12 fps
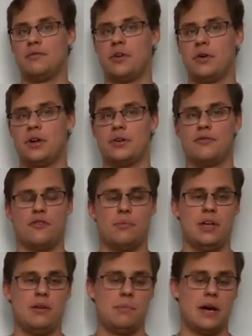very good for
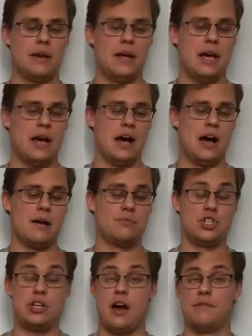me. But um,
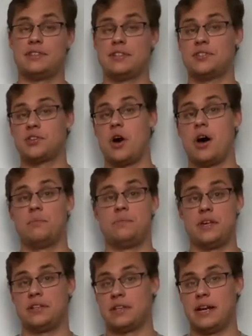she obviously saw
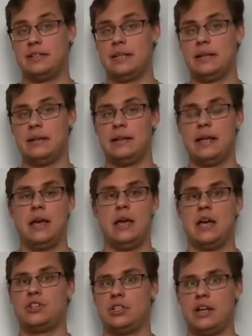things that I didn't,
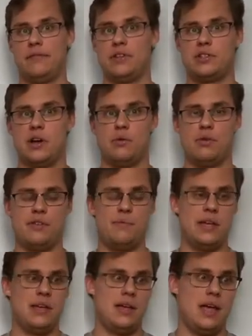and she definitely stuck with
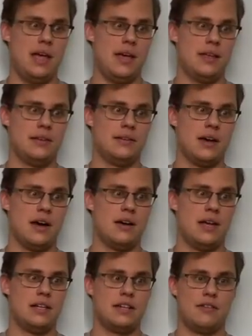me, and uh,
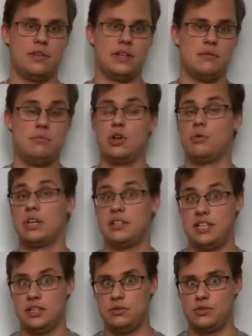and definitely you know
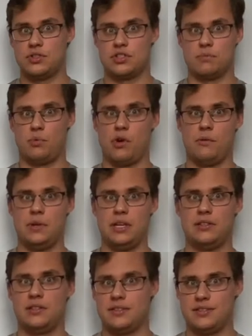continues to support me
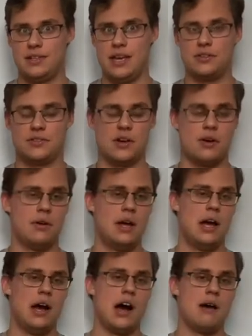to this day. So
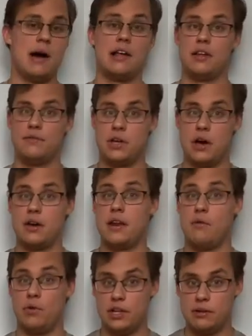um, I love you, hon. I
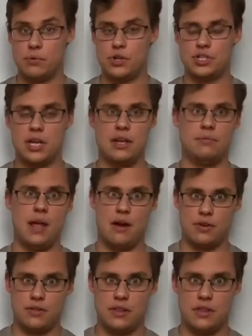really appreciate
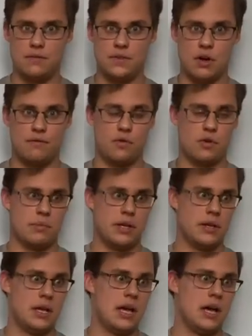everything that you've done for
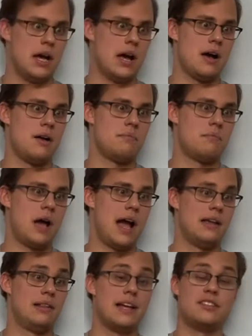me. Um,
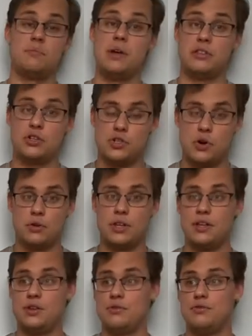I like to make the joke
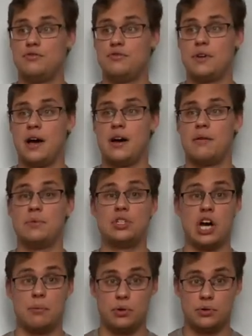that you've um,
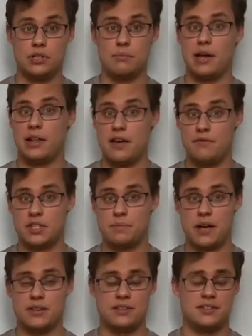doubled my life
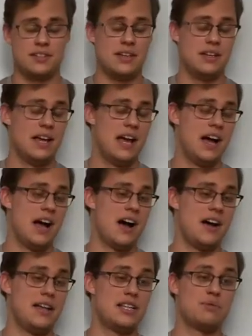expectancy.
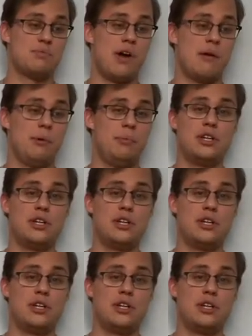Uh, it's probably